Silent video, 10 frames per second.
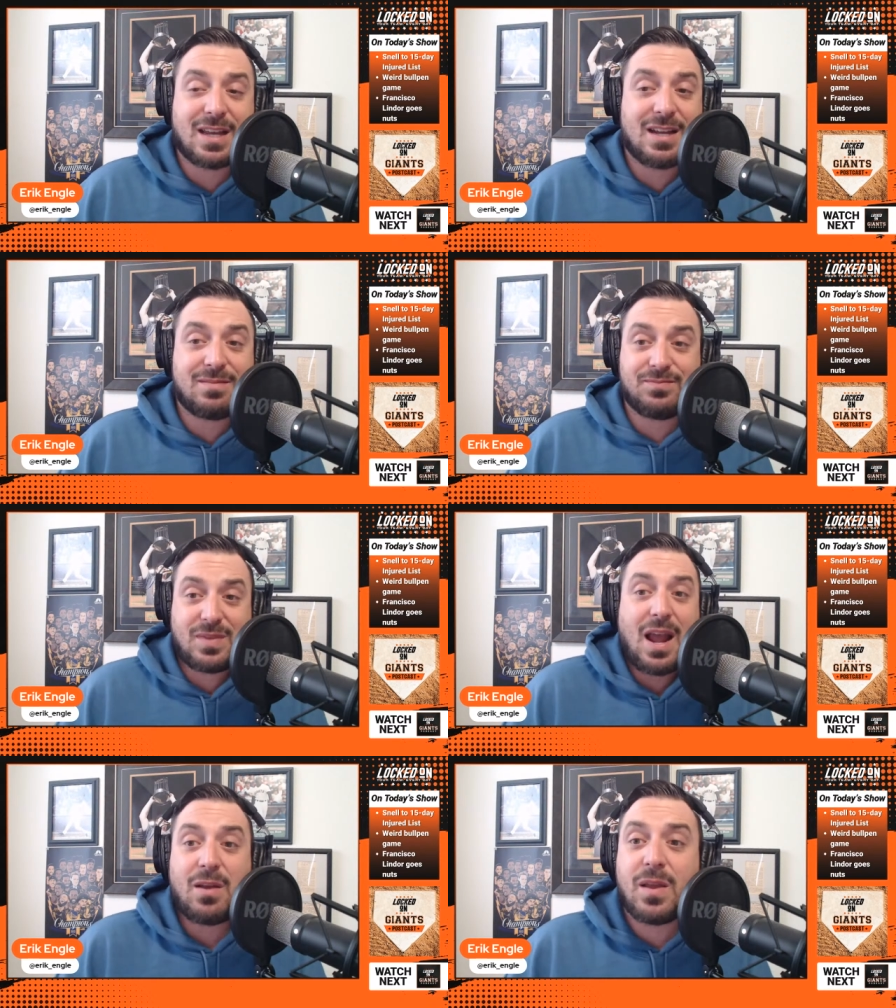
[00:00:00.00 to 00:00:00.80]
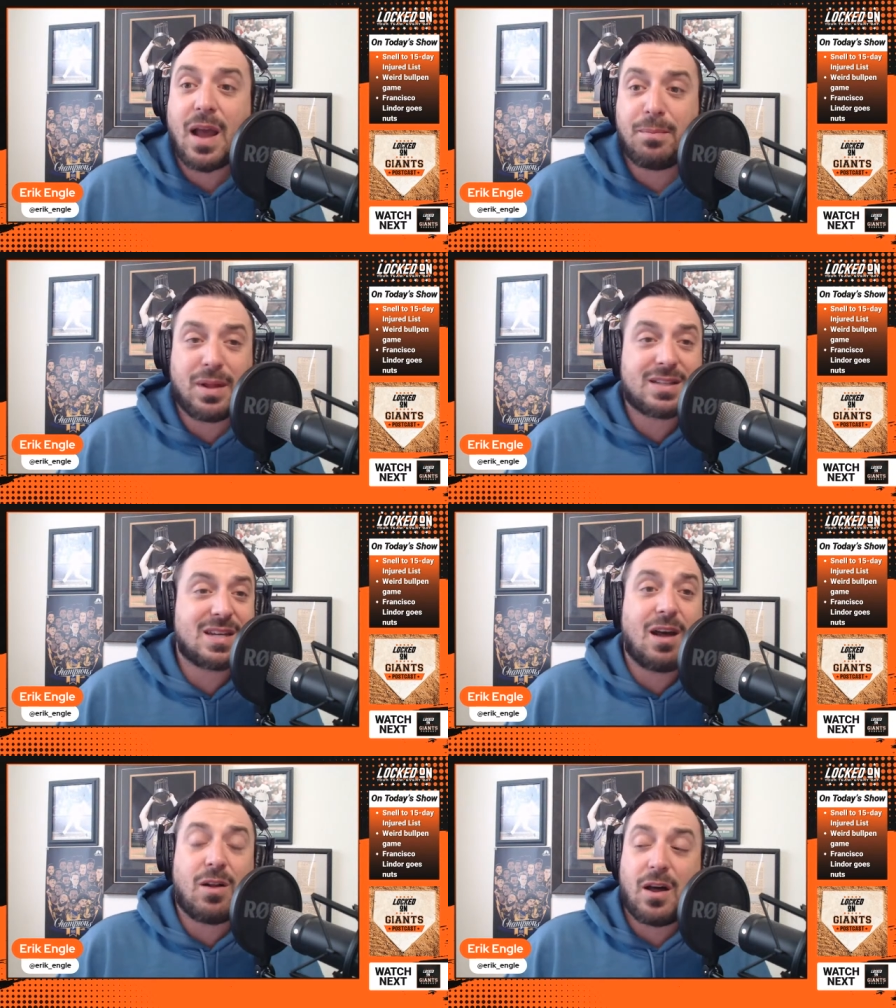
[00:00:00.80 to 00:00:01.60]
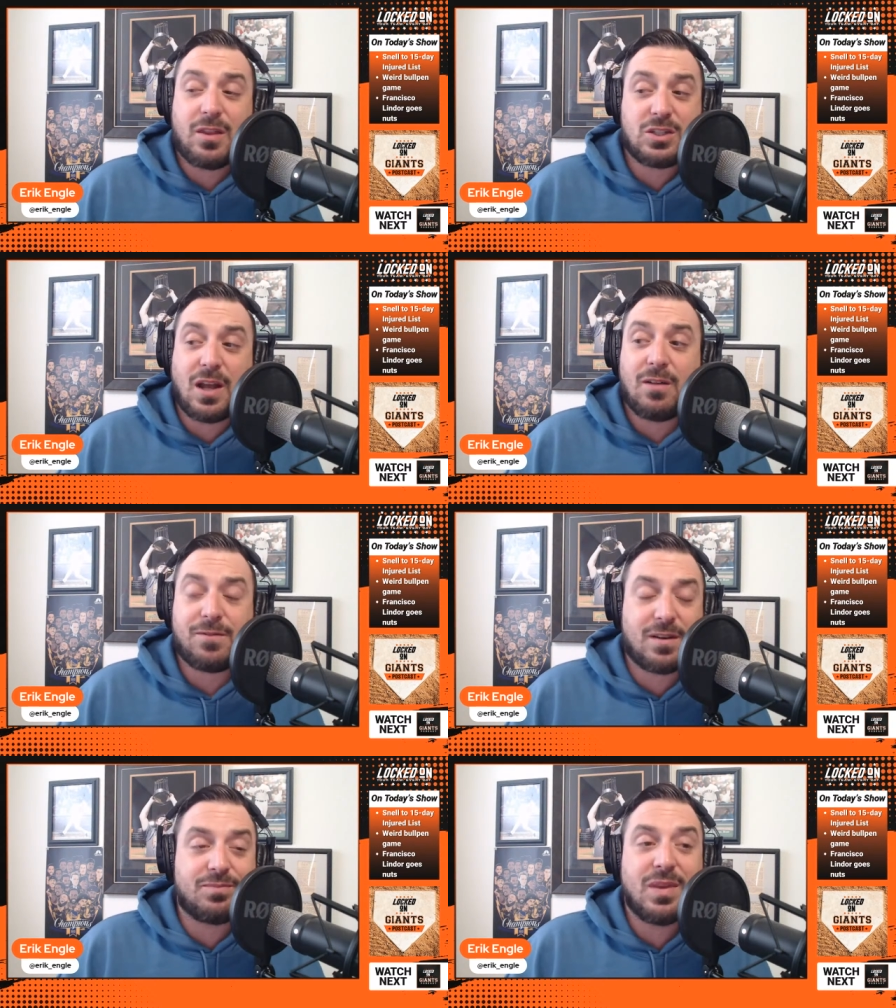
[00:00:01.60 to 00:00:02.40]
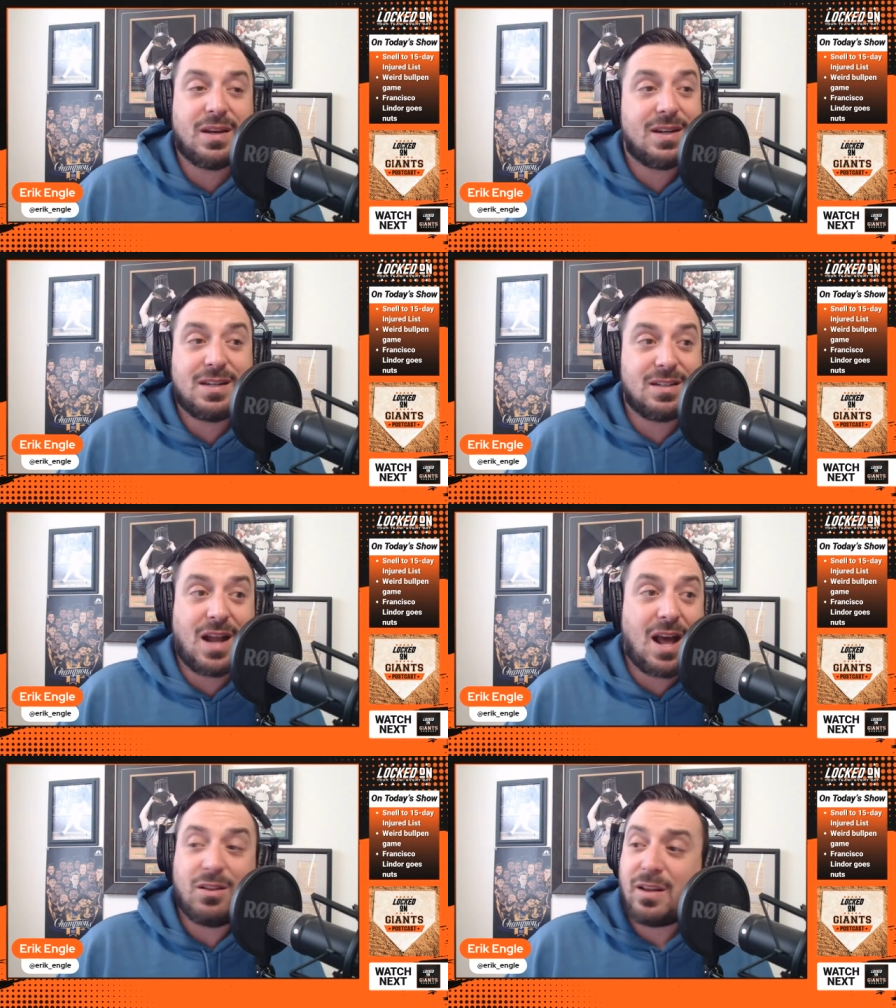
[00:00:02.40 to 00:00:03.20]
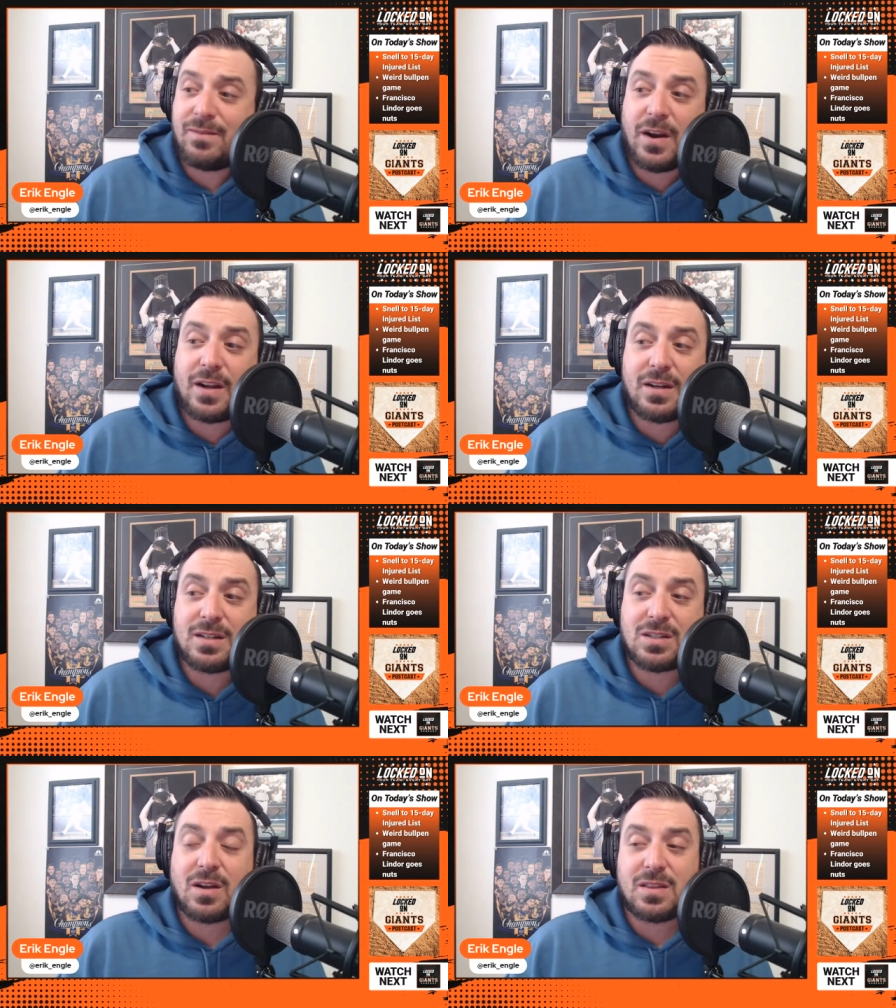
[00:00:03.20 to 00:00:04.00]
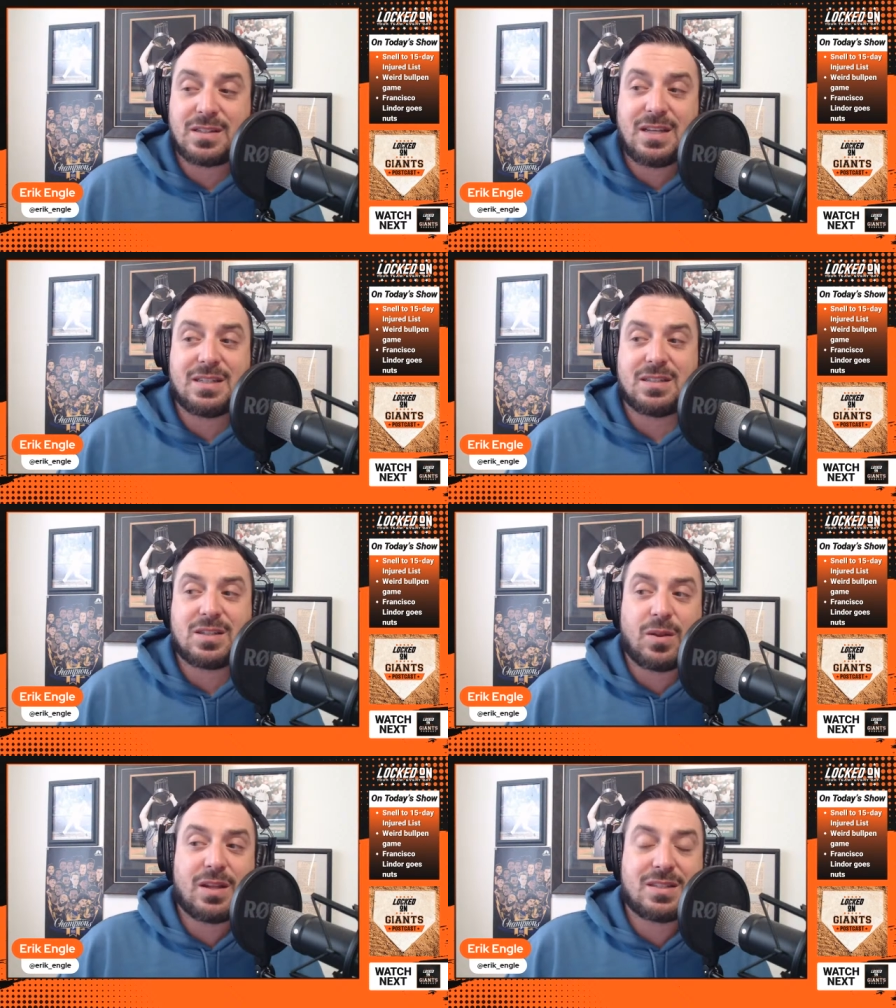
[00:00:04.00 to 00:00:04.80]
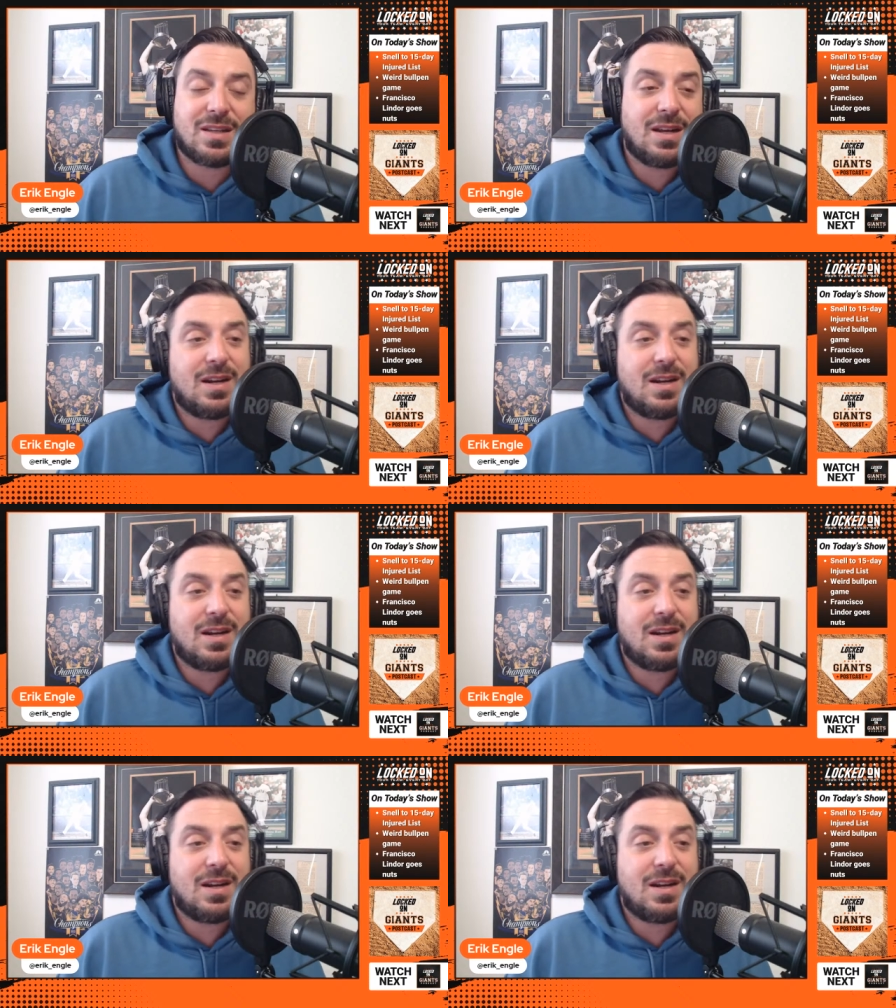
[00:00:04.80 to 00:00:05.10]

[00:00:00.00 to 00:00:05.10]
And now you got Blake Snell on the shelf and not looking very good to start the season. So that's,